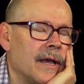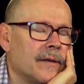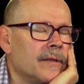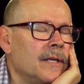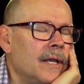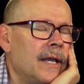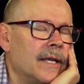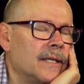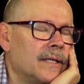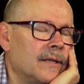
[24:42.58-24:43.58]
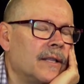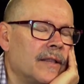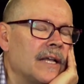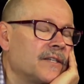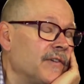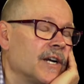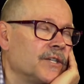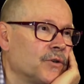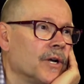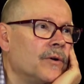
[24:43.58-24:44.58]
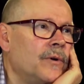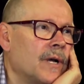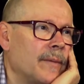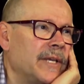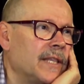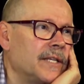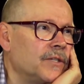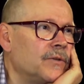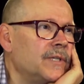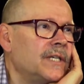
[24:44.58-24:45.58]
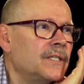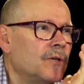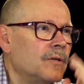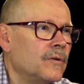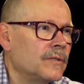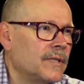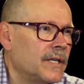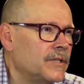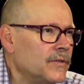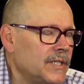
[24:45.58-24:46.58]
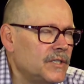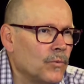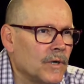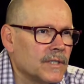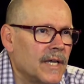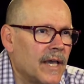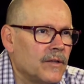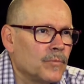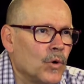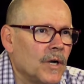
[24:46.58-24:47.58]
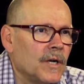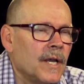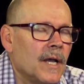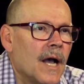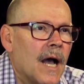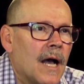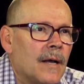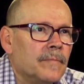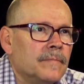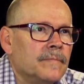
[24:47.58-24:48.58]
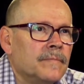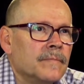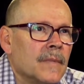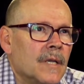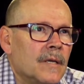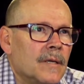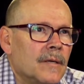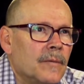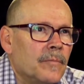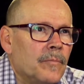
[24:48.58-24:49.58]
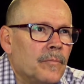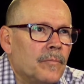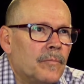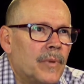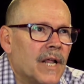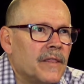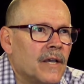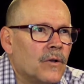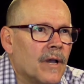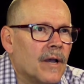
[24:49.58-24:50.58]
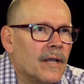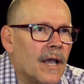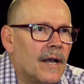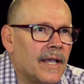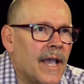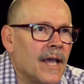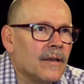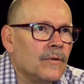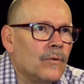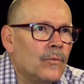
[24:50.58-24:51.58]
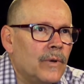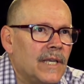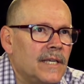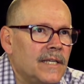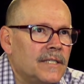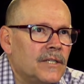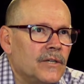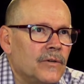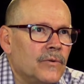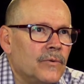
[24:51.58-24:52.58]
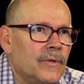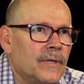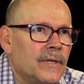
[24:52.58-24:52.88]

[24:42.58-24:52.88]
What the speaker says: Yeah, that's very true. I mean, they do need to work together more. But I think, again, we need to,